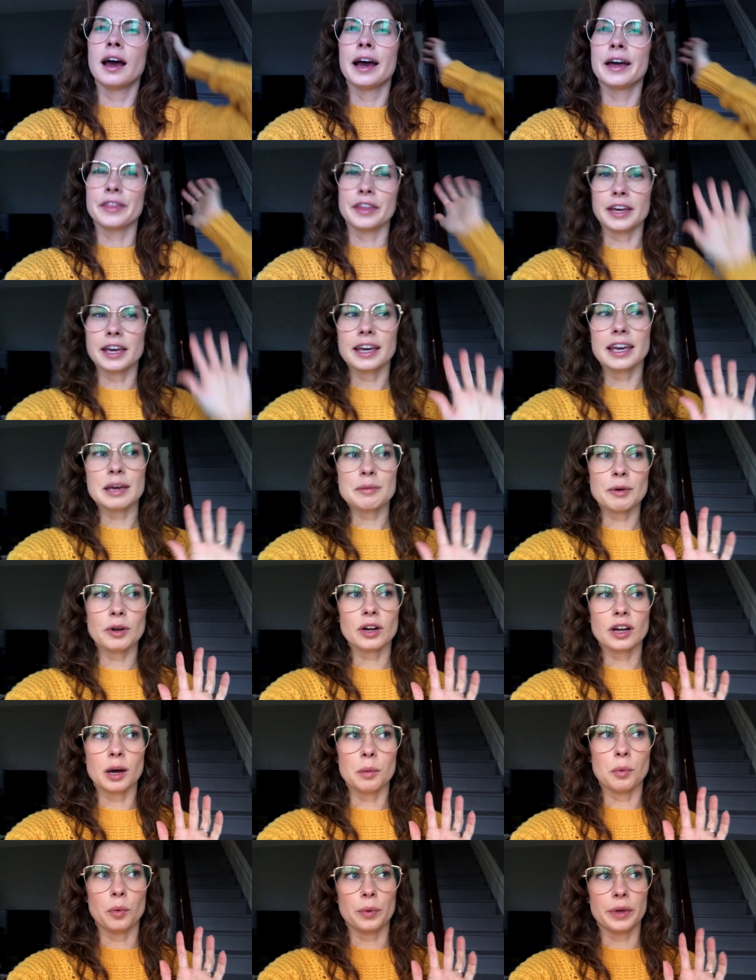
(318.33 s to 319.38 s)
I think it came out a
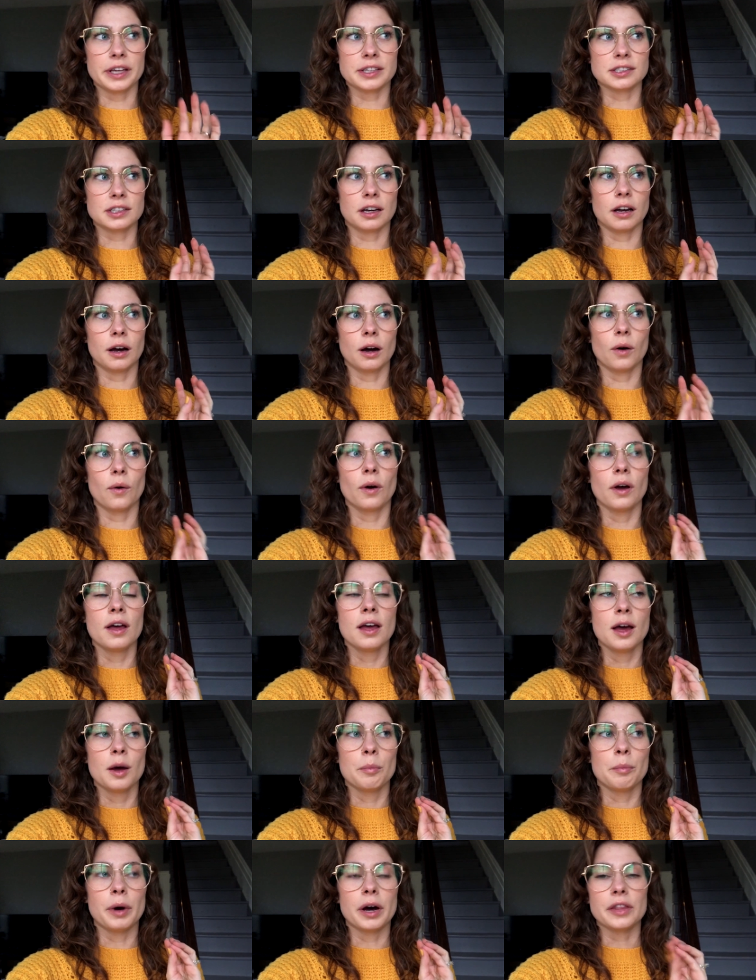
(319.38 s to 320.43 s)
couple weeks ago,
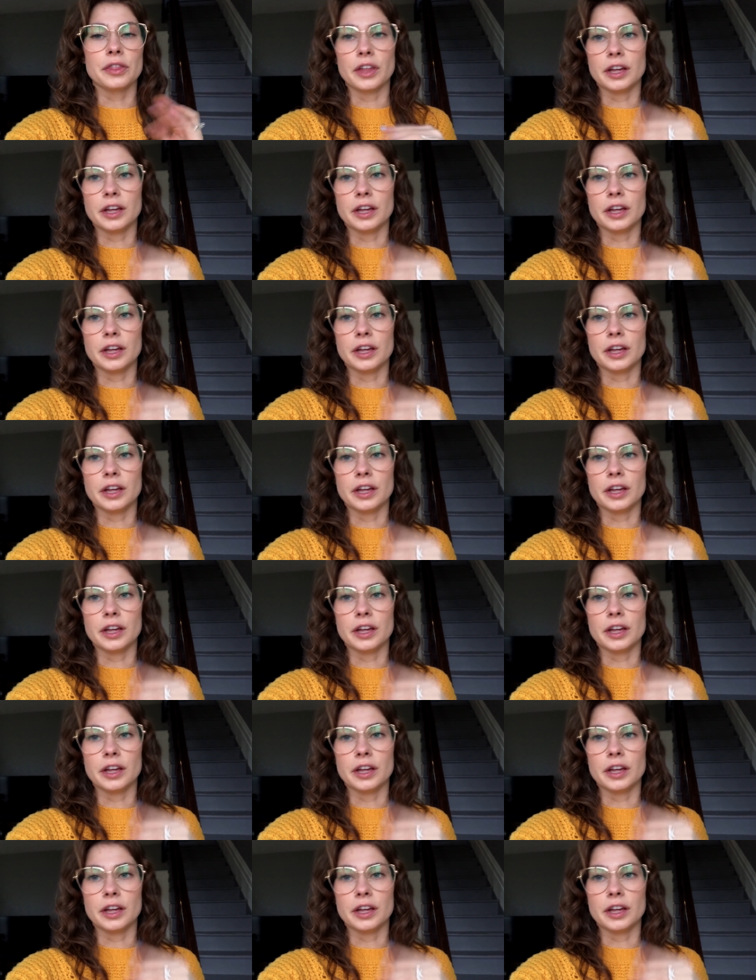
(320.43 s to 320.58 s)
but